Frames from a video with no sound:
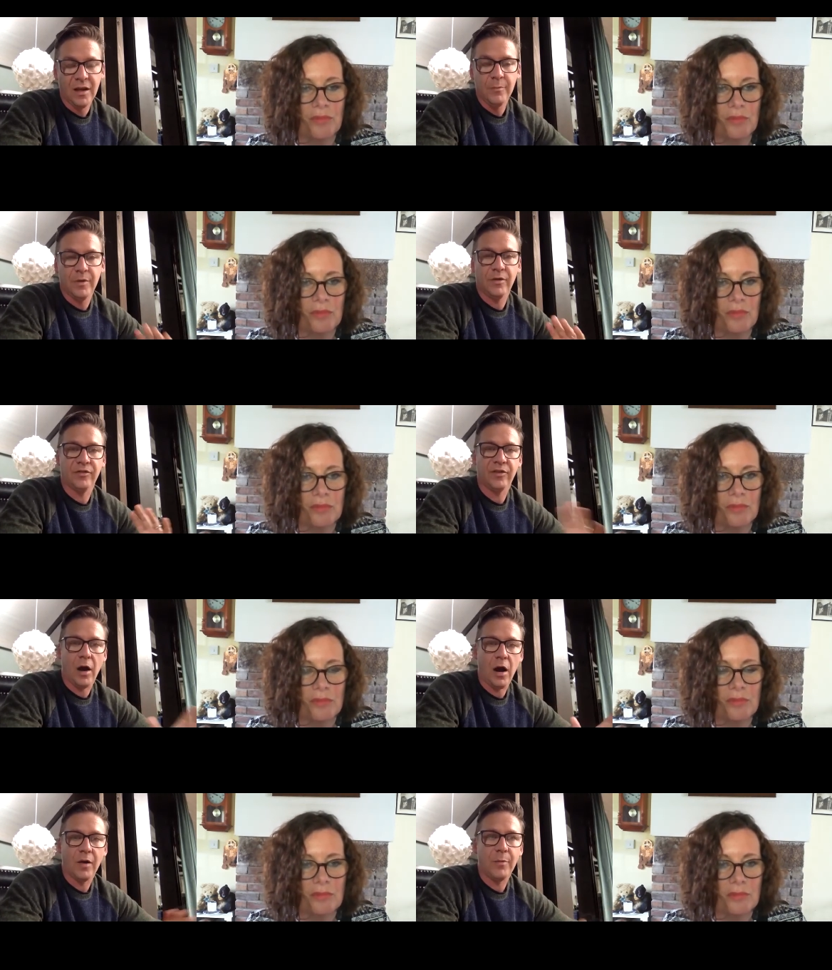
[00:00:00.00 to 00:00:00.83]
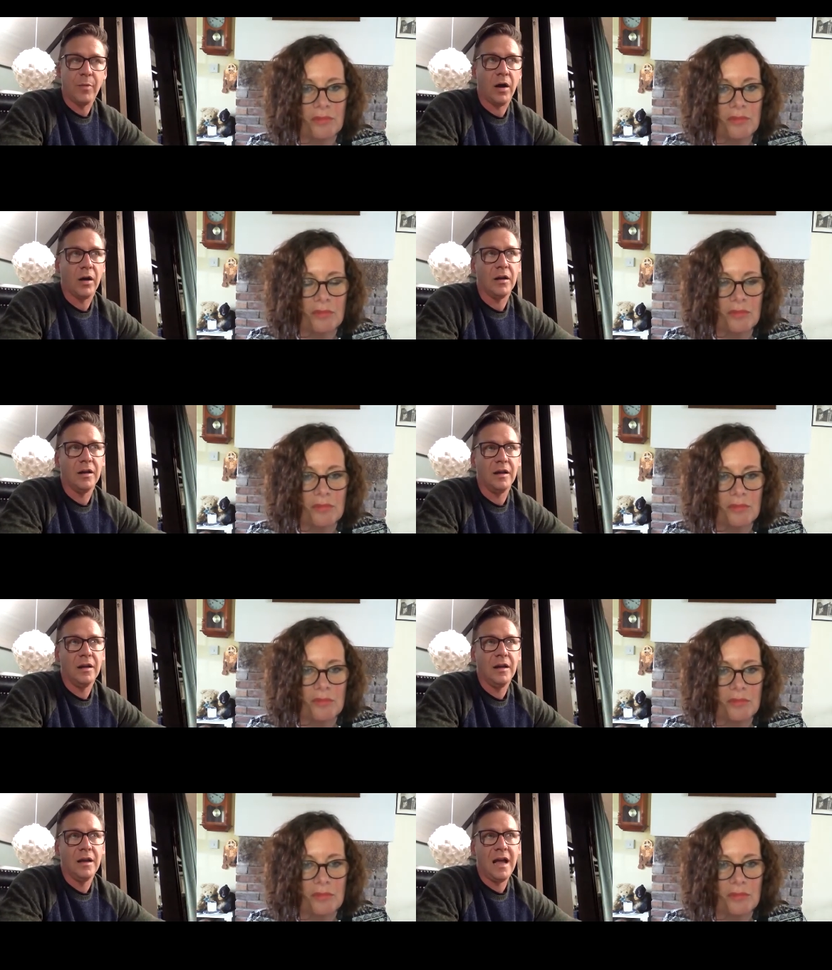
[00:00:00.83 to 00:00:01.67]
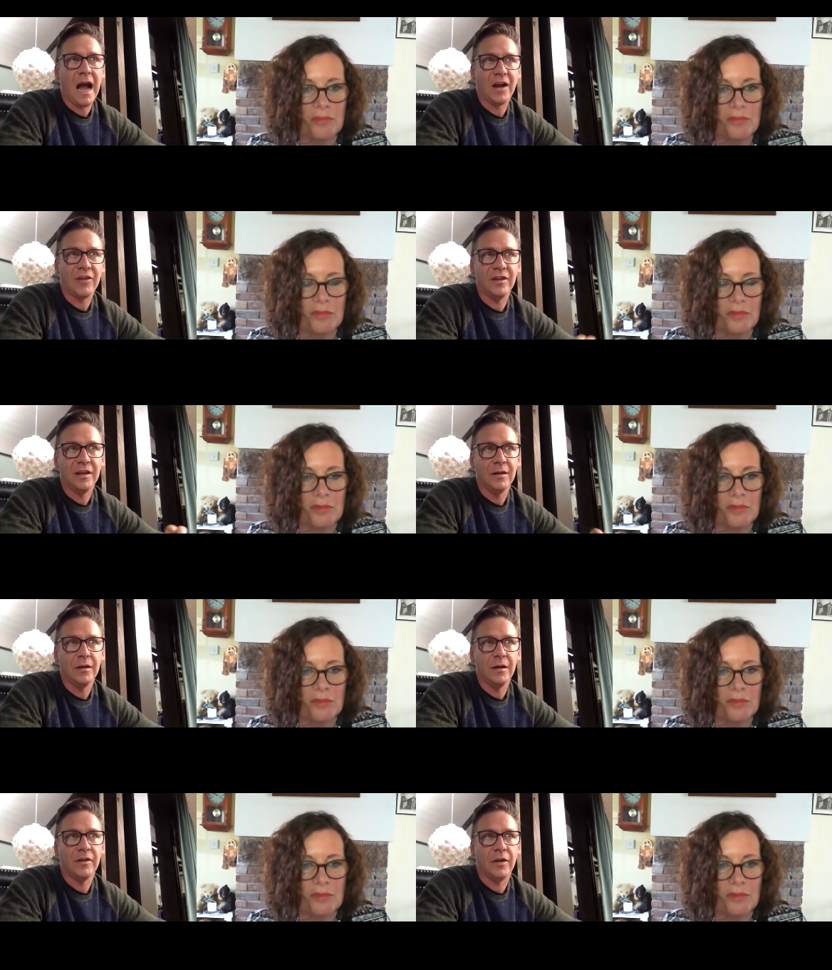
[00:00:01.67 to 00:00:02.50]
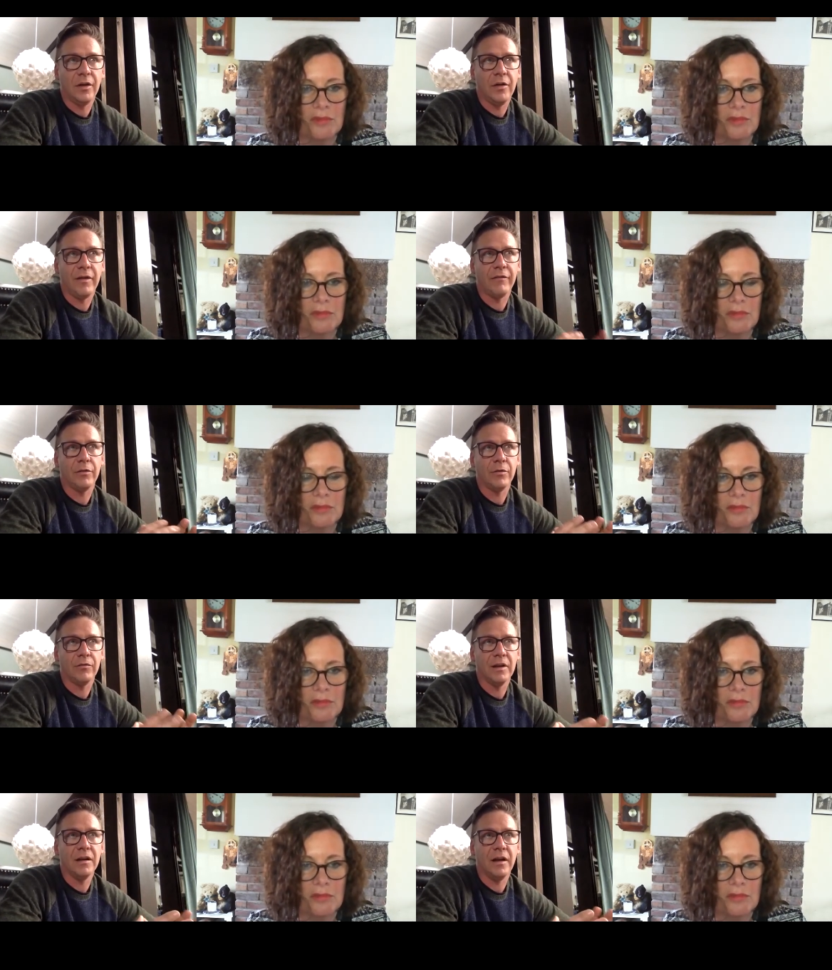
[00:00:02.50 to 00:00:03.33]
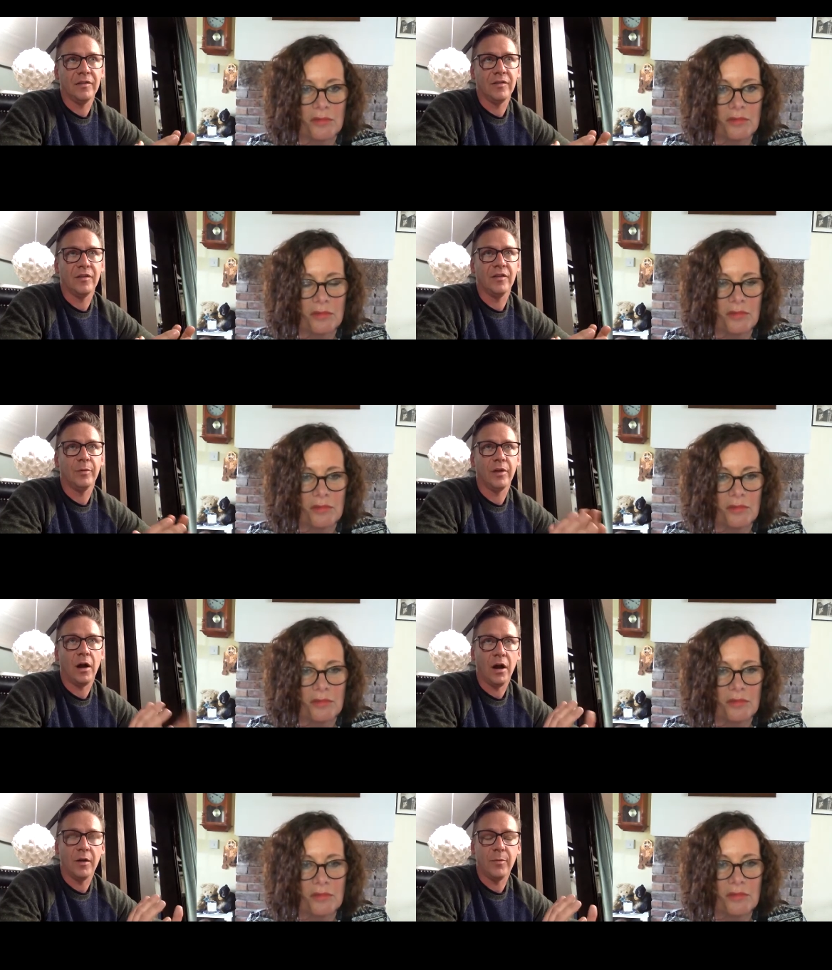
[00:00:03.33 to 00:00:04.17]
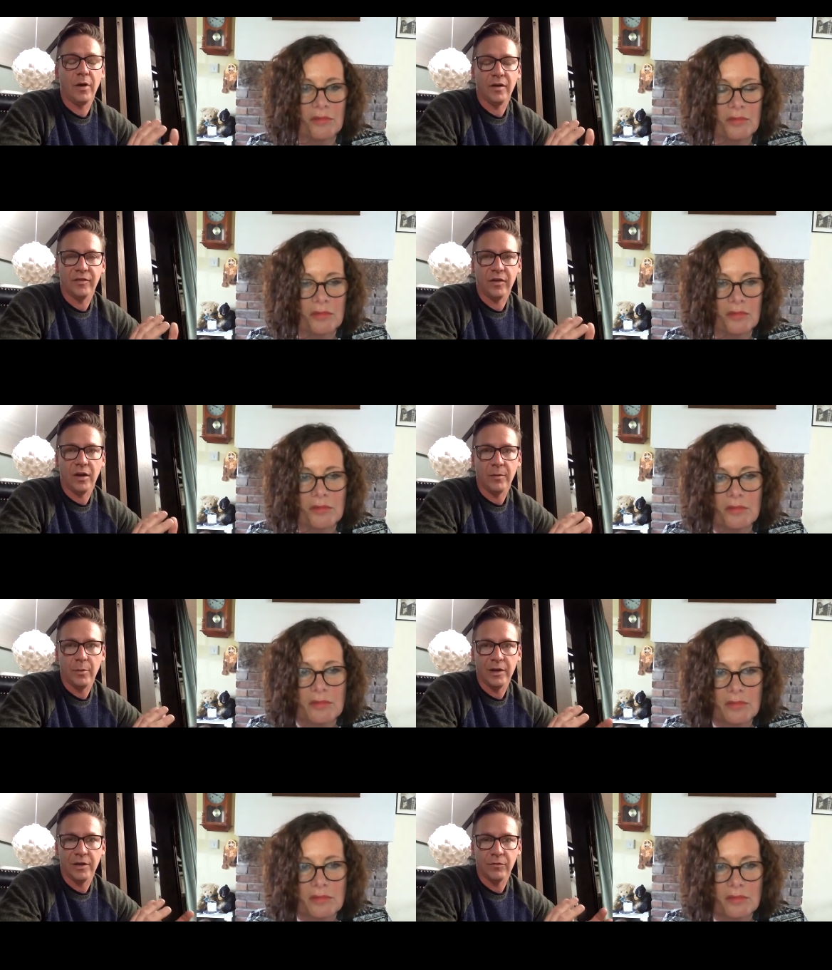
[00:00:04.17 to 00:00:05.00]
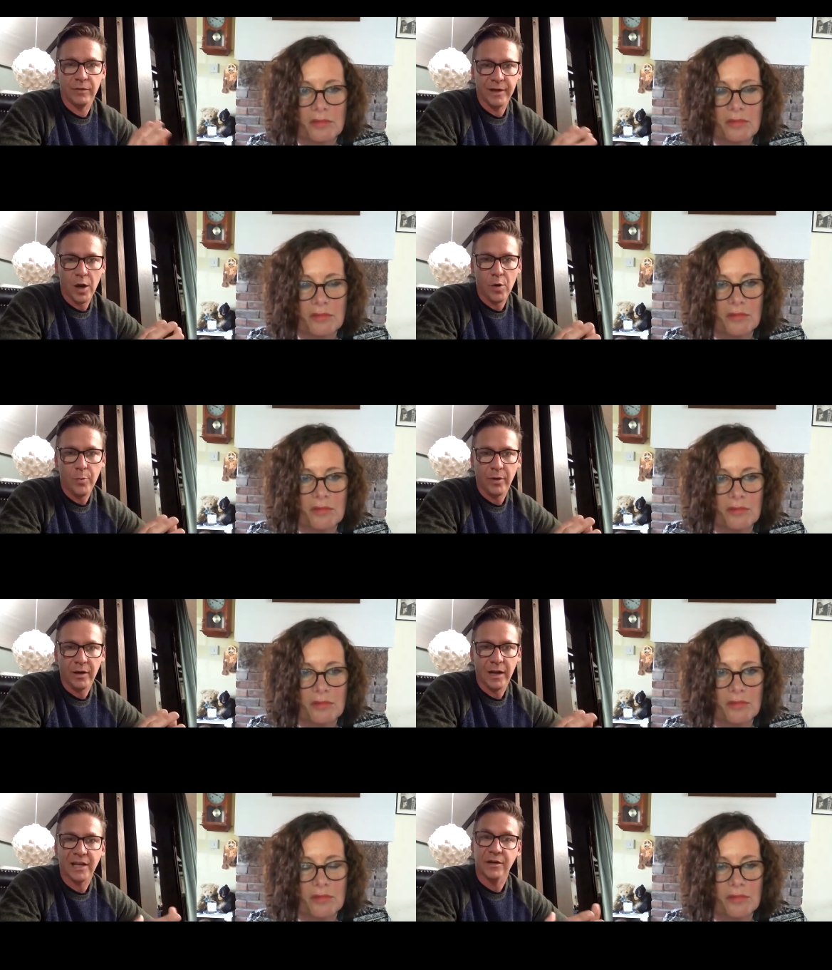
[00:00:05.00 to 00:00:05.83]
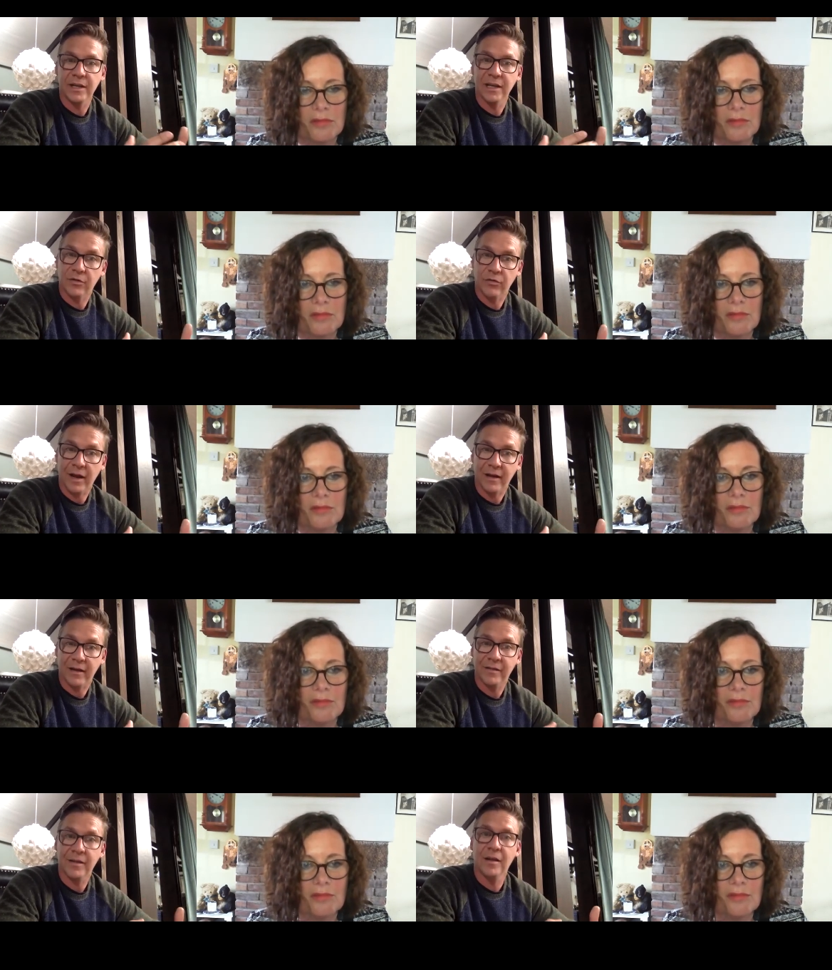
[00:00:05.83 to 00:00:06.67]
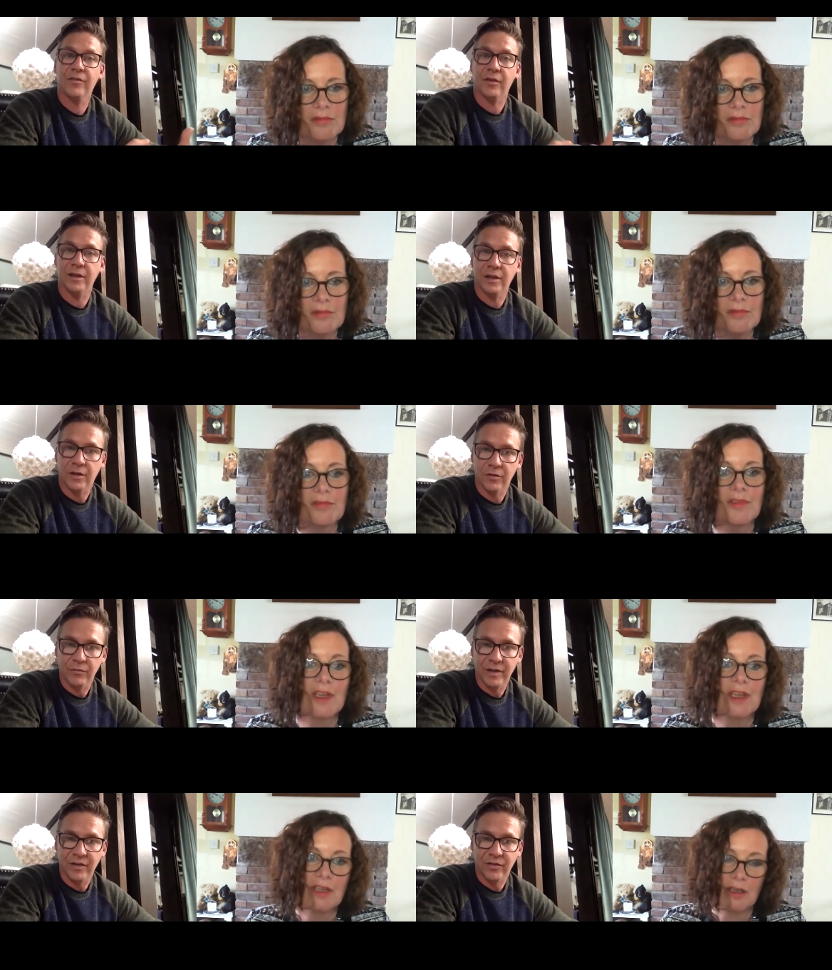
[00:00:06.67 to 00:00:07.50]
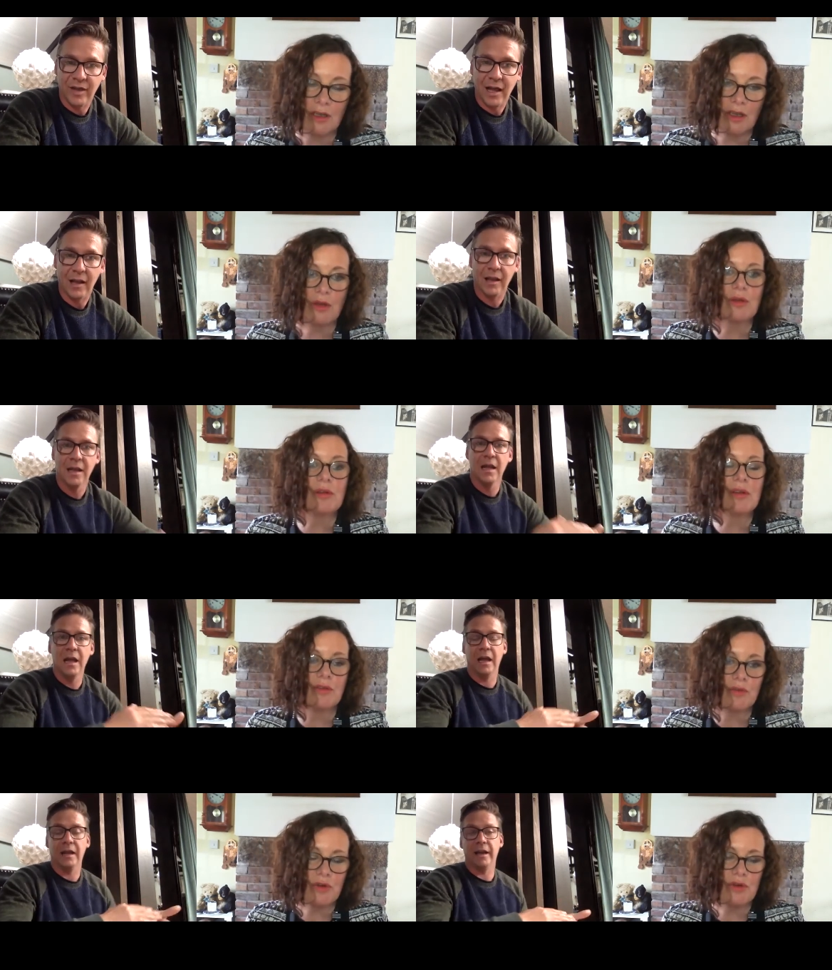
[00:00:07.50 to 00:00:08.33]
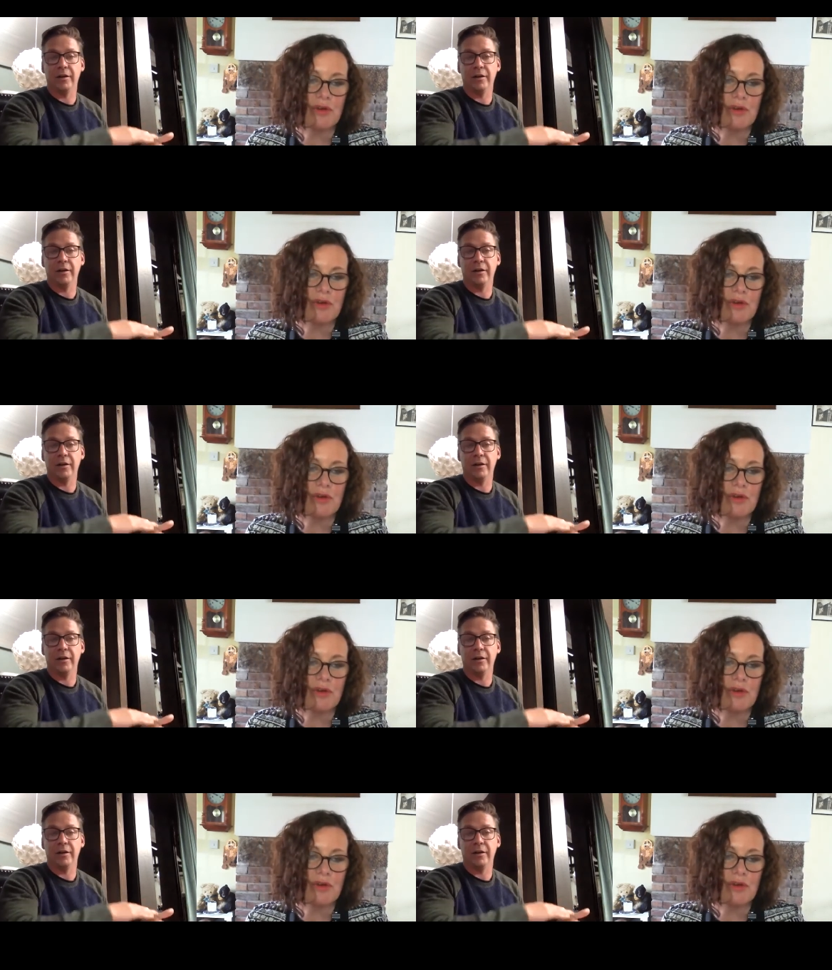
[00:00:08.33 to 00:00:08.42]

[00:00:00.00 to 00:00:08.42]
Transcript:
Speaker 1: because the hard part actually i don't know if everyone realizes this but the hard part is going to be when you reopen and you need credit so that you can resell of and then course.